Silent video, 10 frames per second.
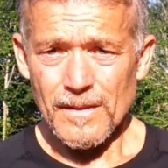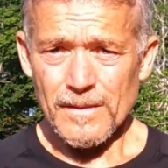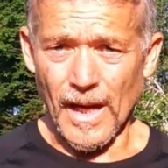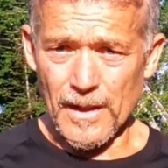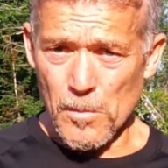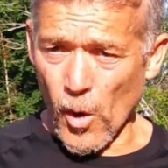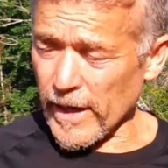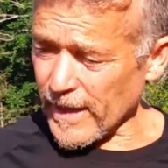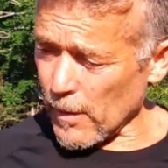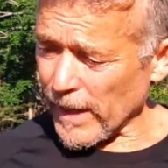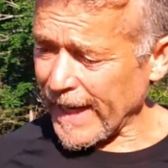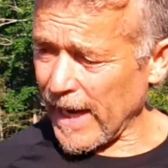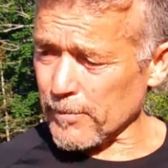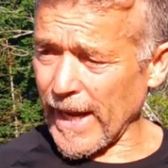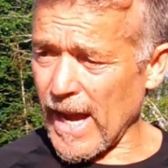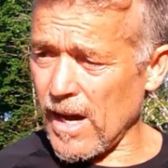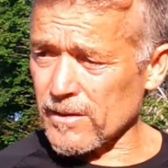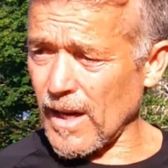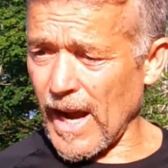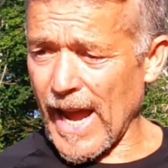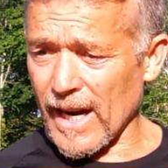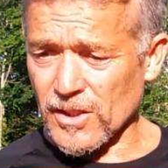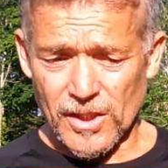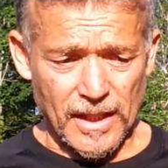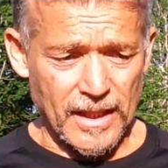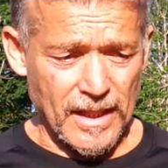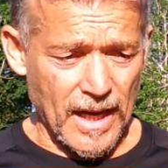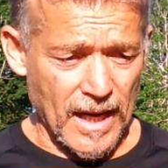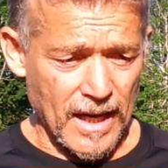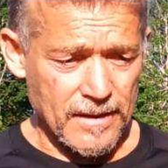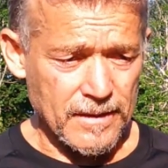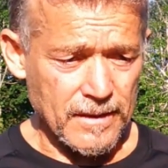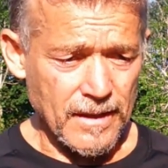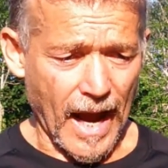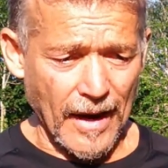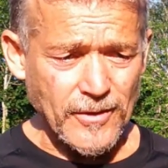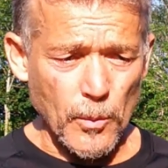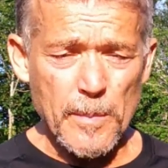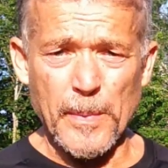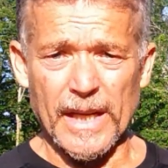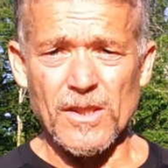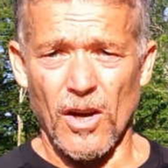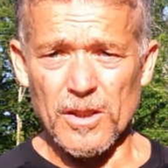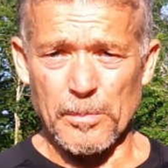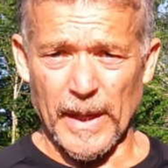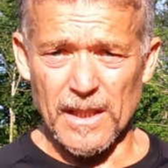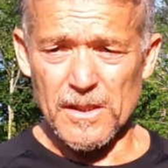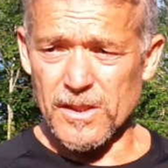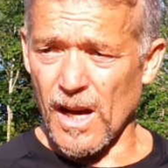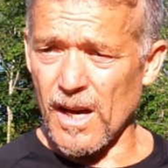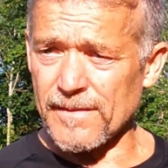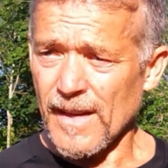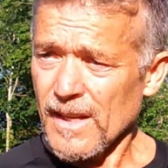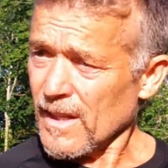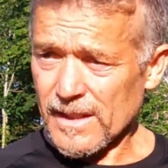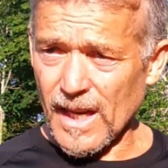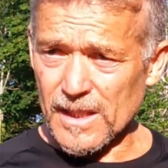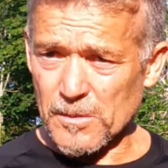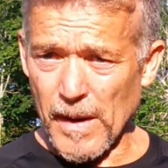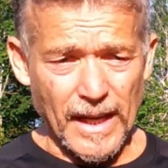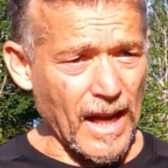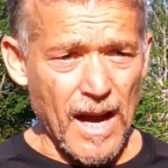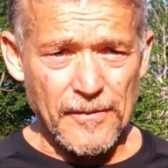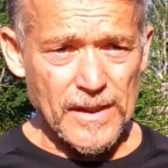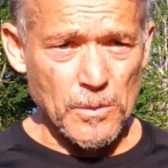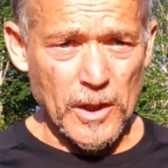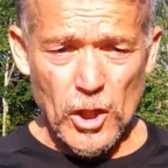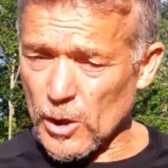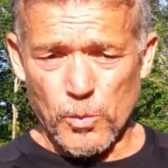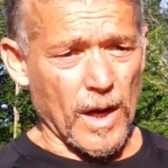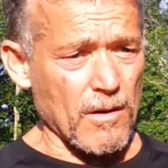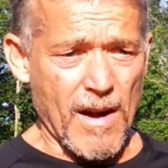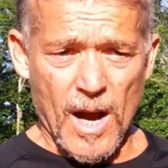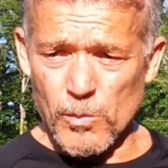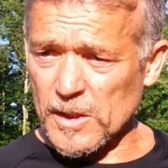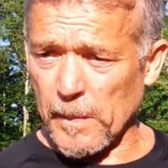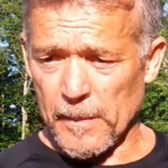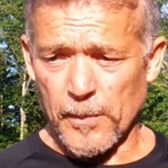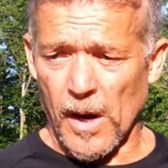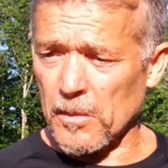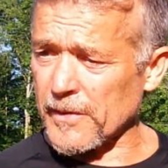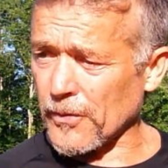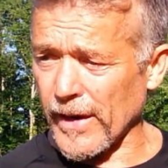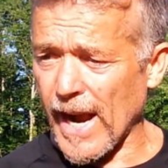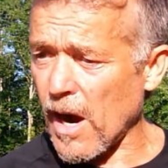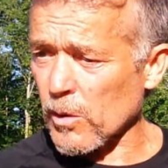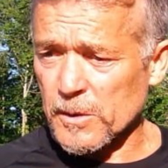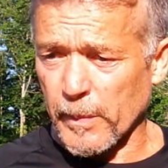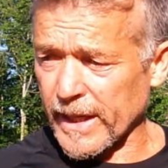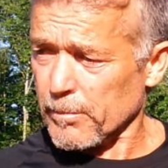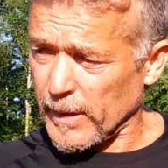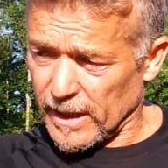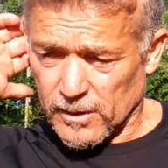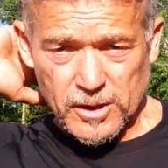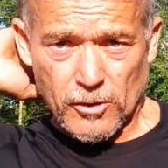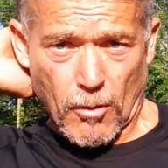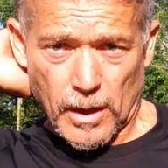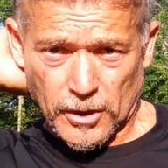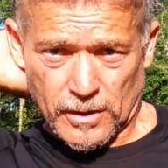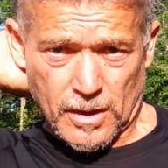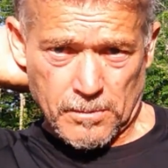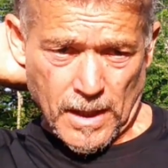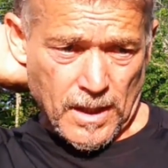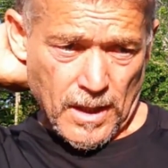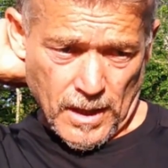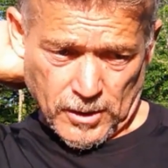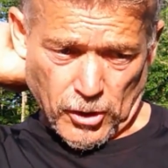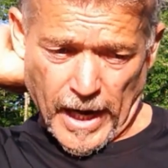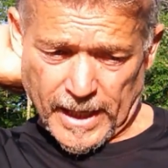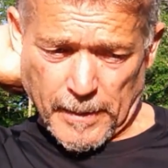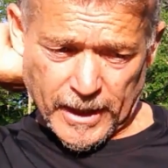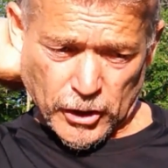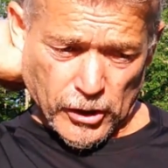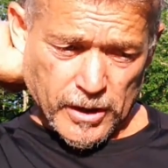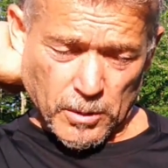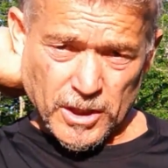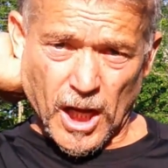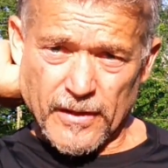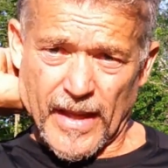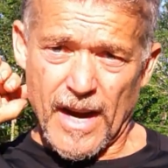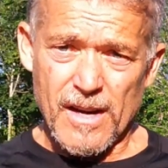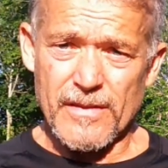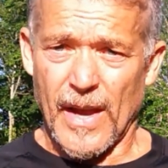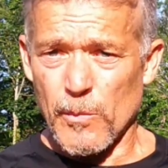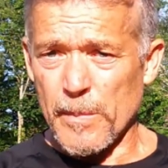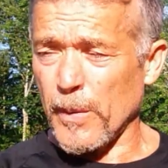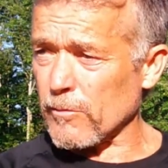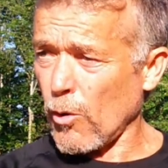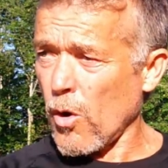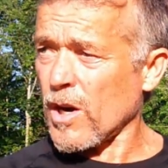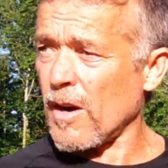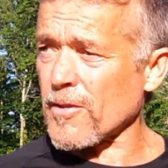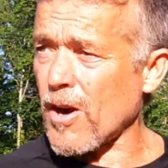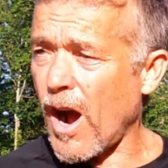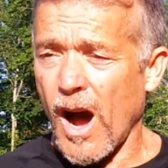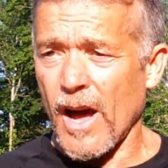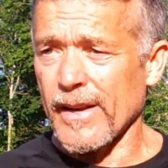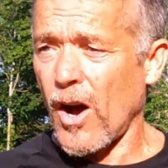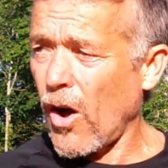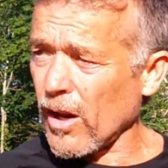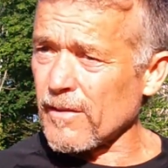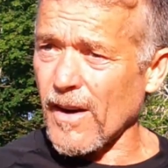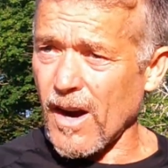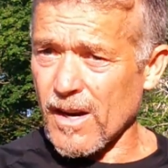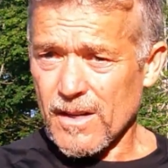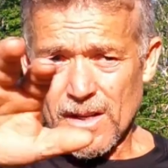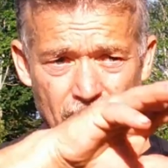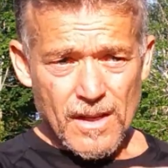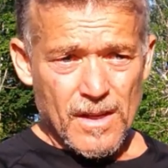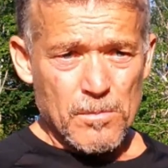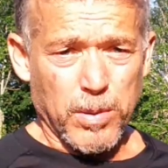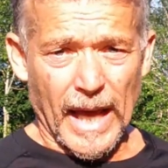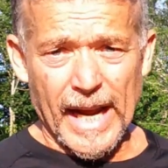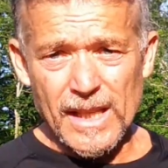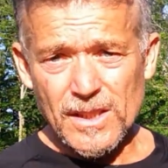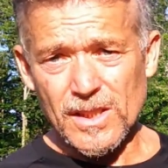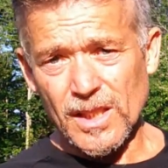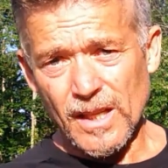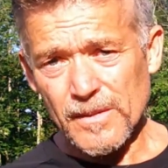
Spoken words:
Yeah, the morning that we came down, I actually, after we picked all the beetles off, got as many off as we could, went around, we spent probably 3 hours picking beetles, crushing them, trying to make sure there was none there, and then we put roll cover on all of our plants